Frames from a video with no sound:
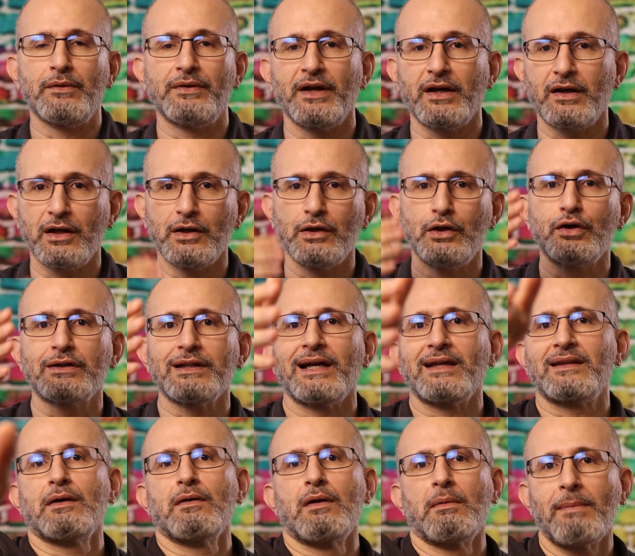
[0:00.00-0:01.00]
They're going to look
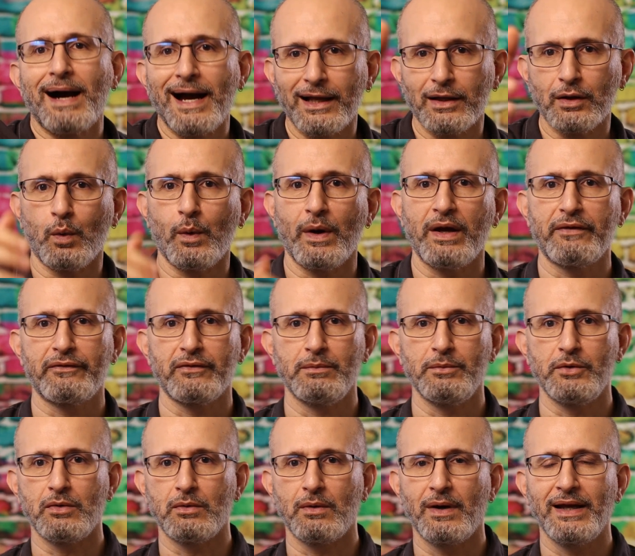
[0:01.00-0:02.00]
like they're a mile away from
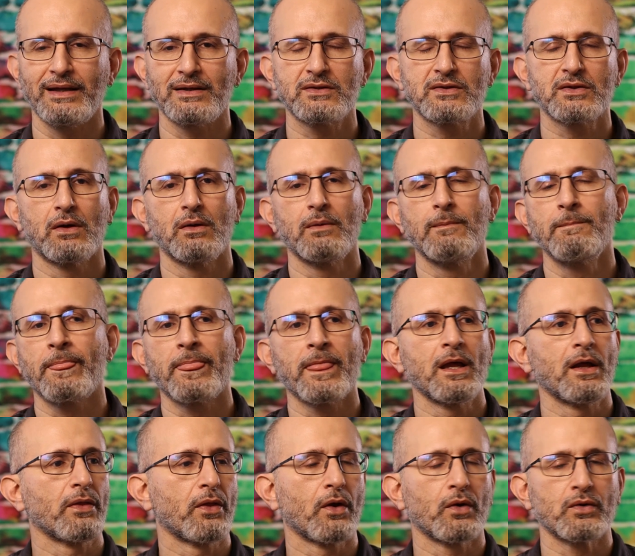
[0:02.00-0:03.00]
you, right? So
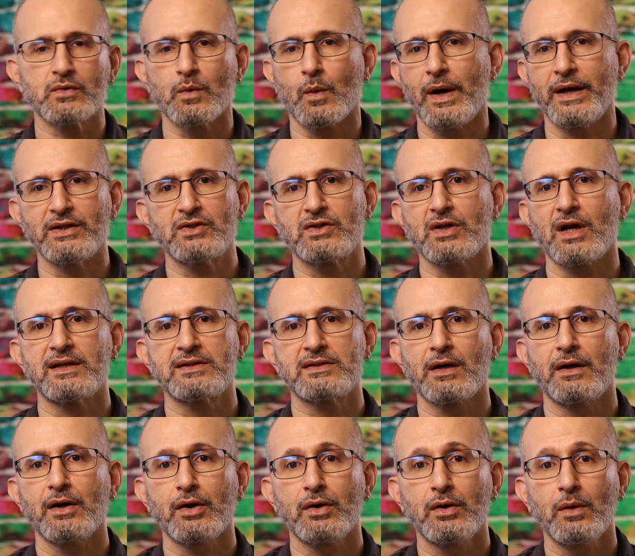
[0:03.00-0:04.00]
those wide shots
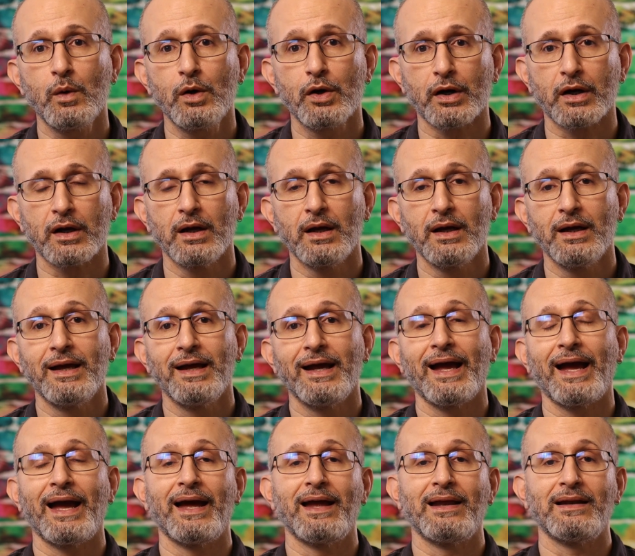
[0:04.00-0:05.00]
aren't going to work.
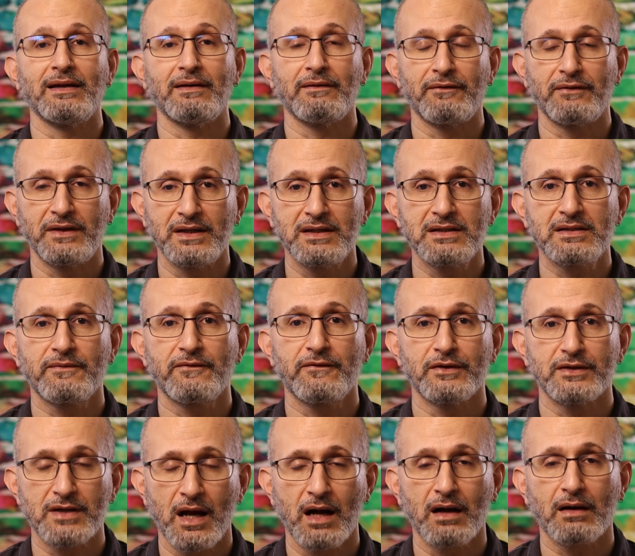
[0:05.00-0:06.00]
And if these
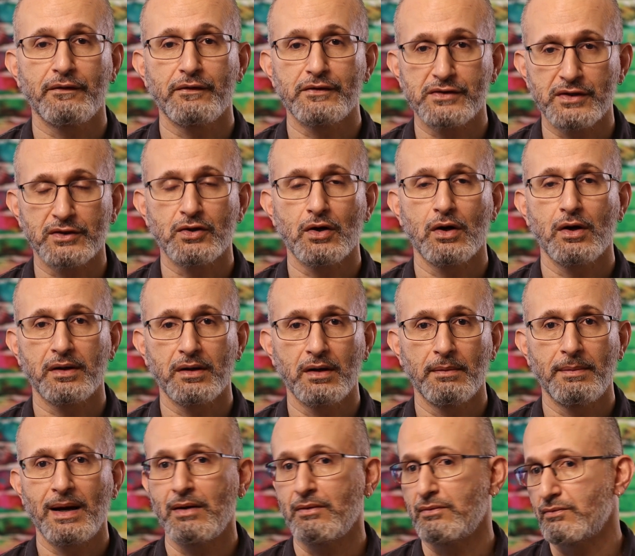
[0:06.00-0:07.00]
photographers are talking
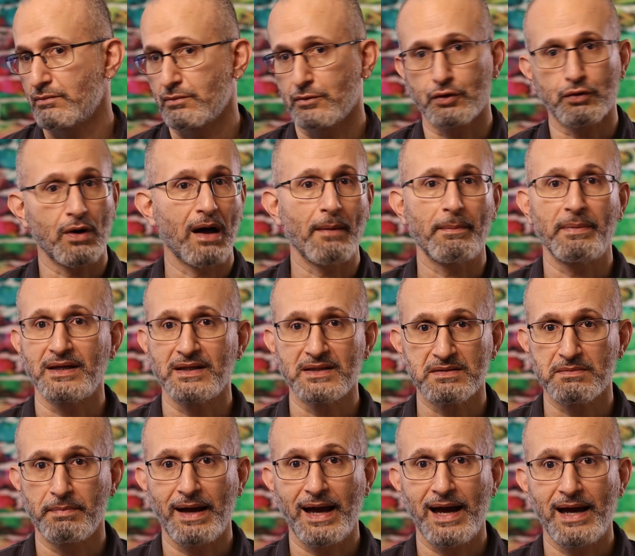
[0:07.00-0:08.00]
about cropping
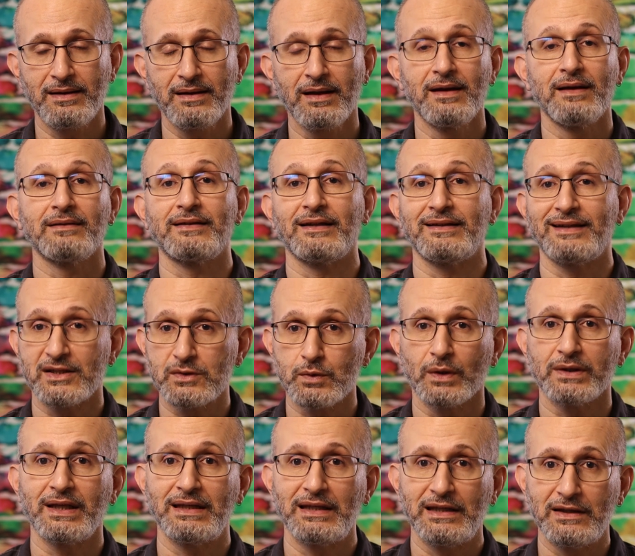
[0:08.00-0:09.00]
is bad, then that's
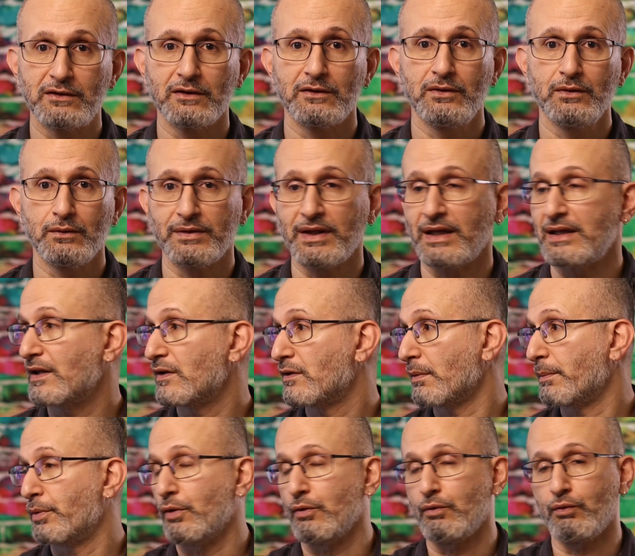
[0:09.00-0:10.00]
what they need to do. They need to
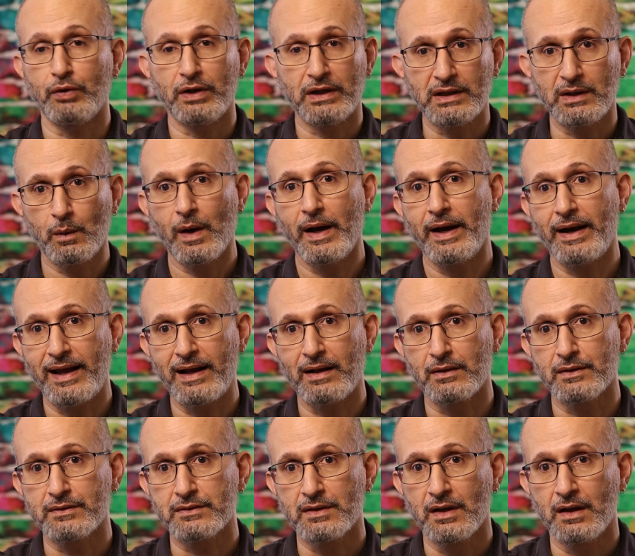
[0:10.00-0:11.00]
put really wide
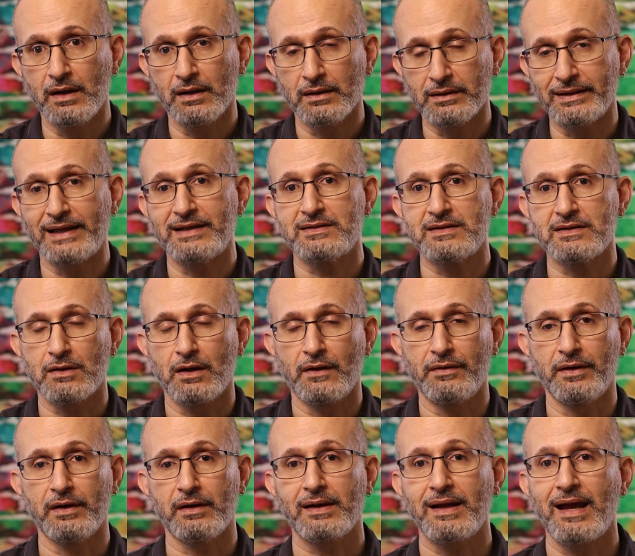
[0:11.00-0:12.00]
angle lenses on
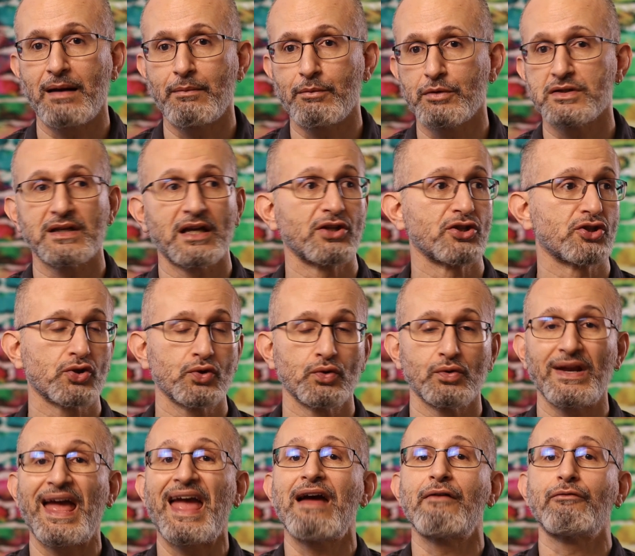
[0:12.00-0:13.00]
their cameras and
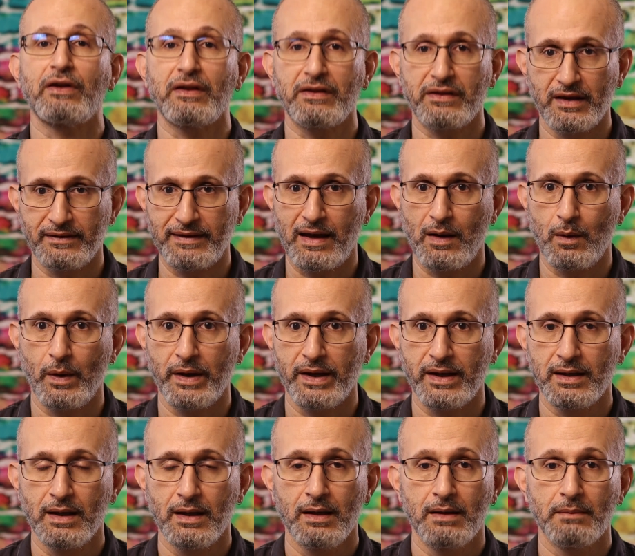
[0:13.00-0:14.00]
shoot everything that way,
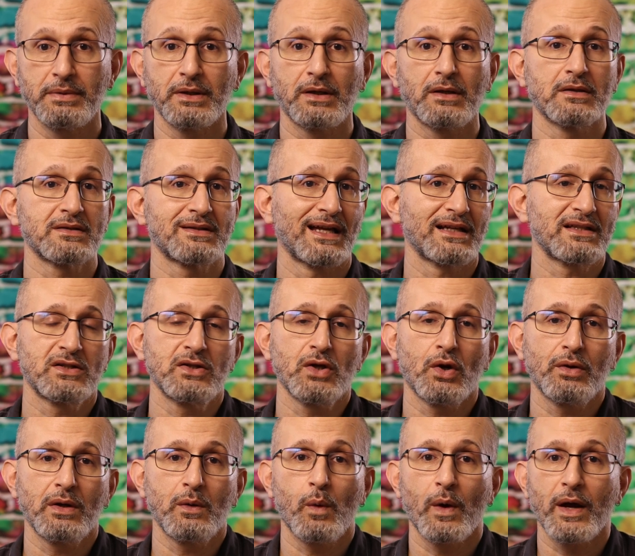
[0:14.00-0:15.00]
because that's the
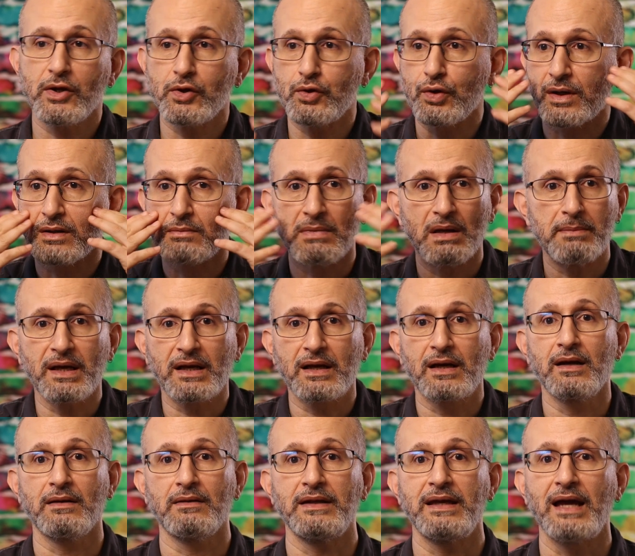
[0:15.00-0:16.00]
only way you can
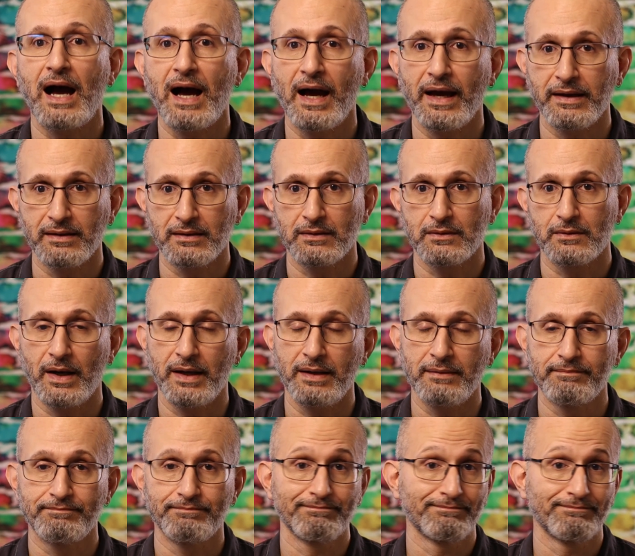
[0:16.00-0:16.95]
mimic the eye, right?